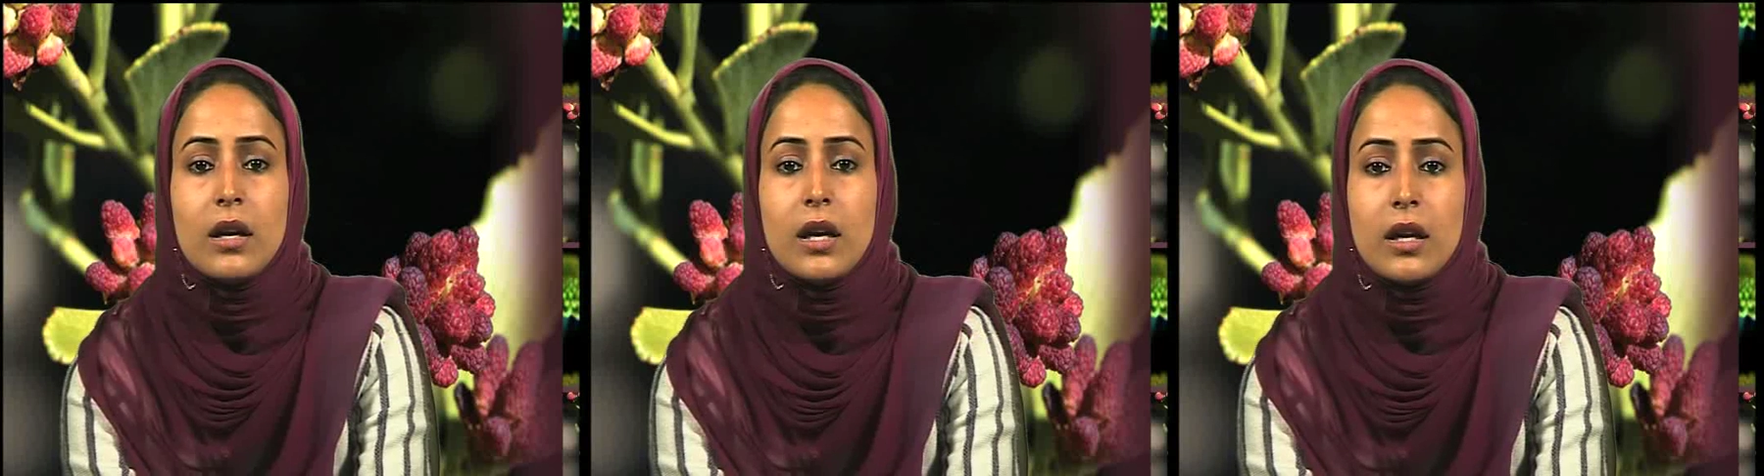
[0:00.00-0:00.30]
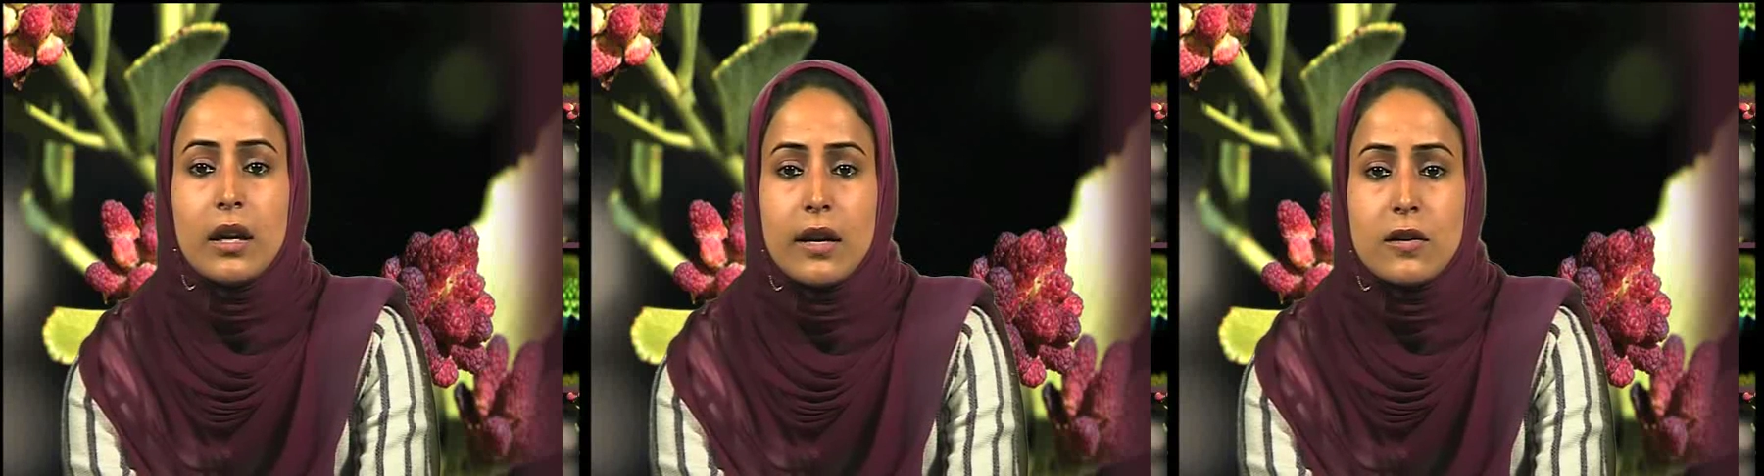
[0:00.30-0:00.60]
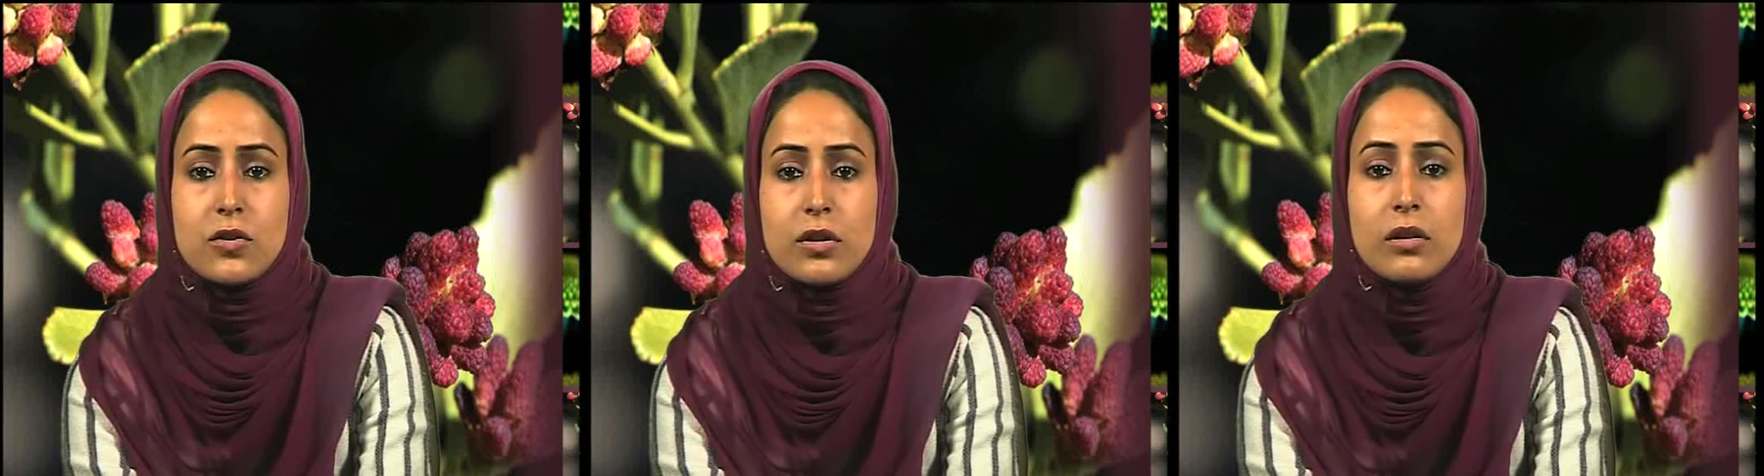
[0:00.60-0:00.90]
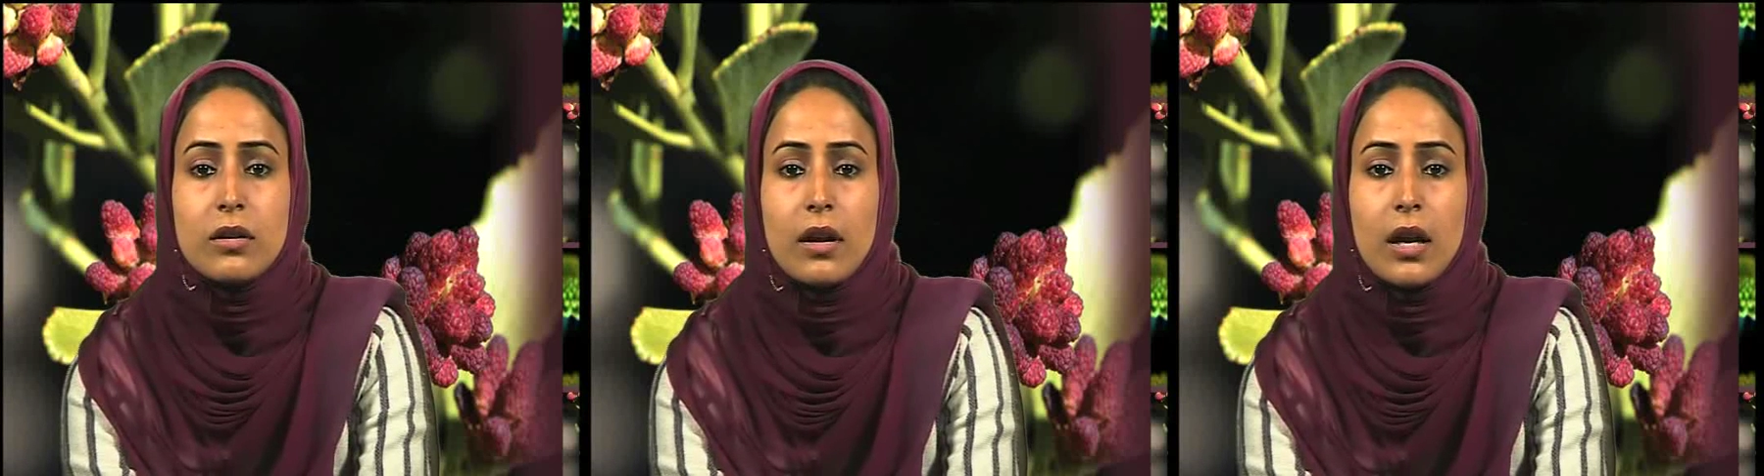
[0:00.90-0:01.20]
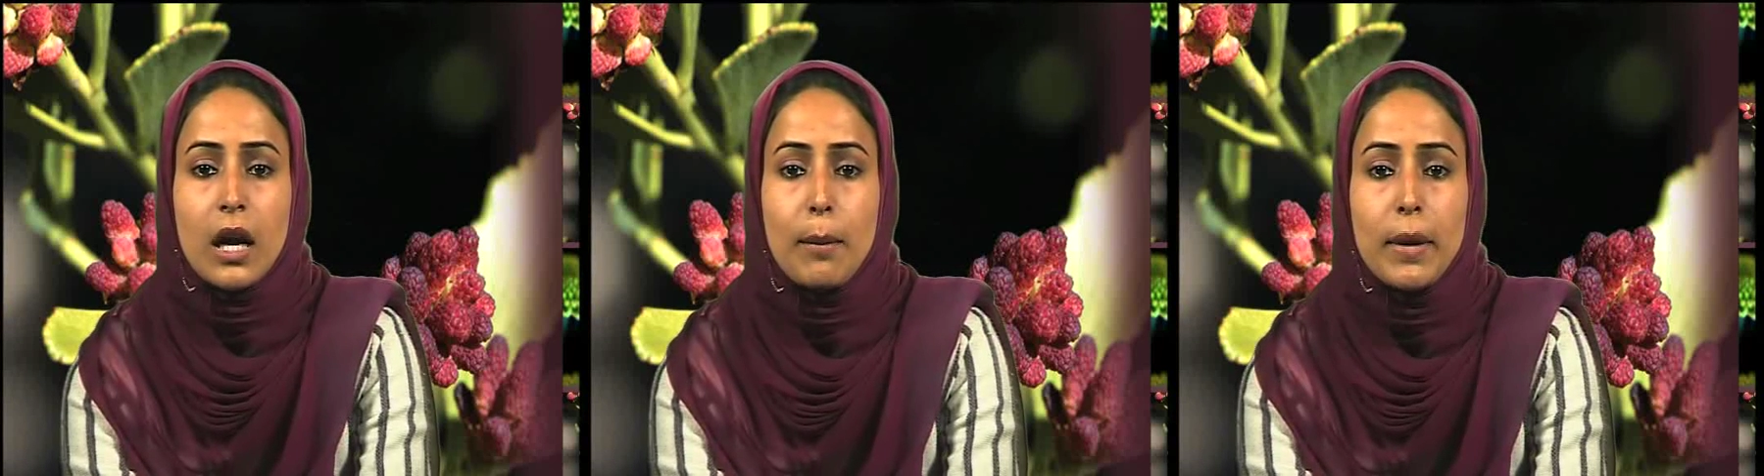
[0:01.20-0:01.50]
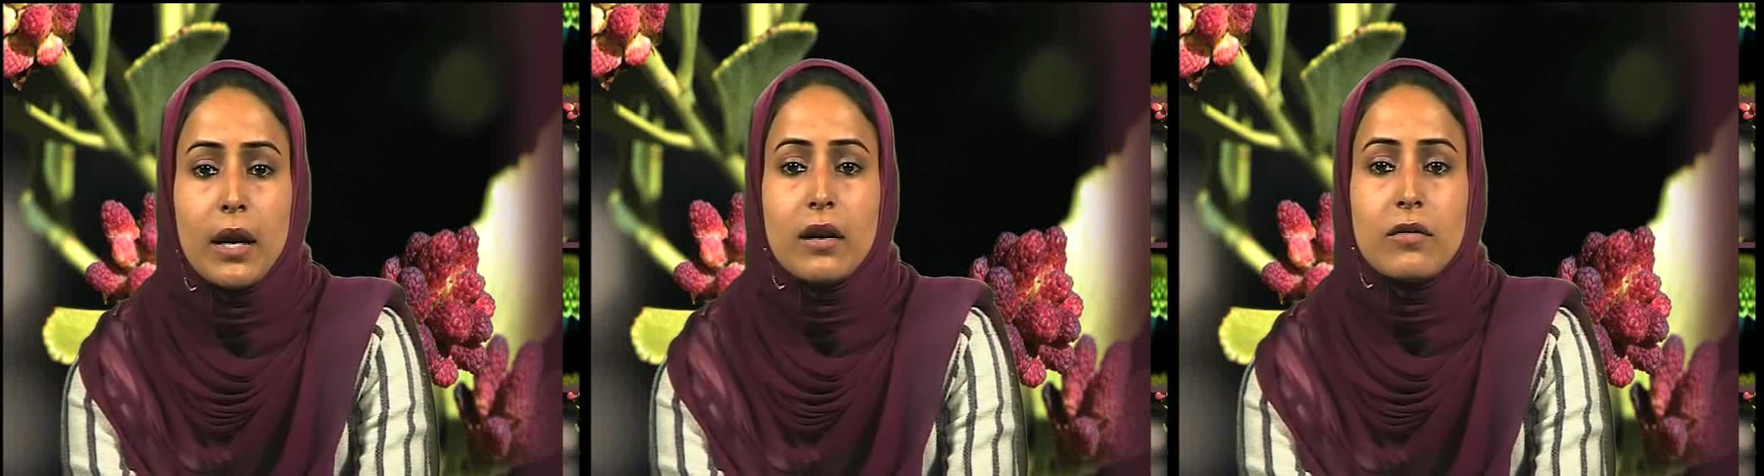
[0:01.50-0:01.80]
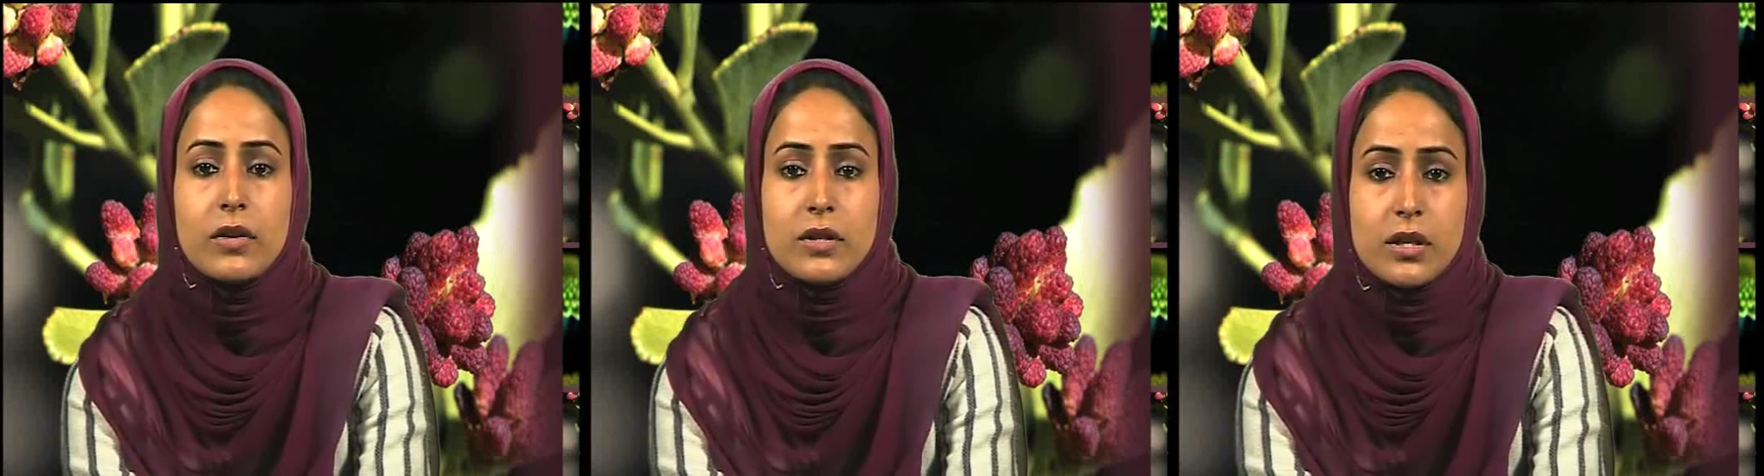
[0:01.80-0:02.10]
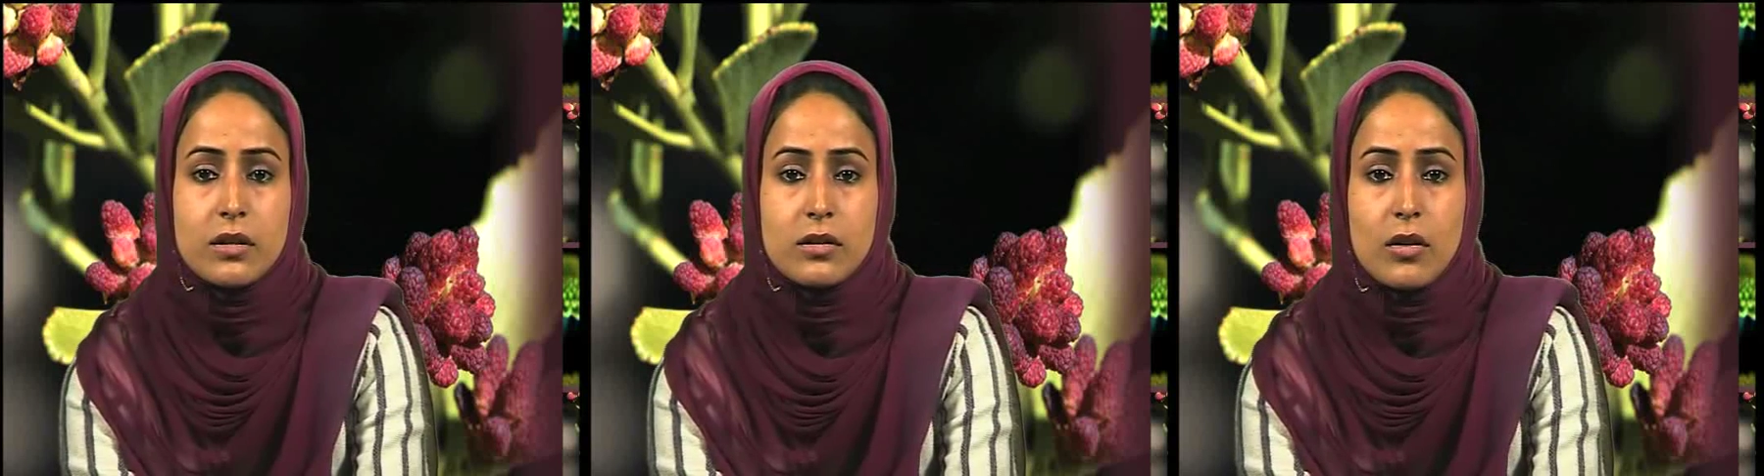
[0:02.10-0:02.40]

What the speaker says: In addition, the recombinant versions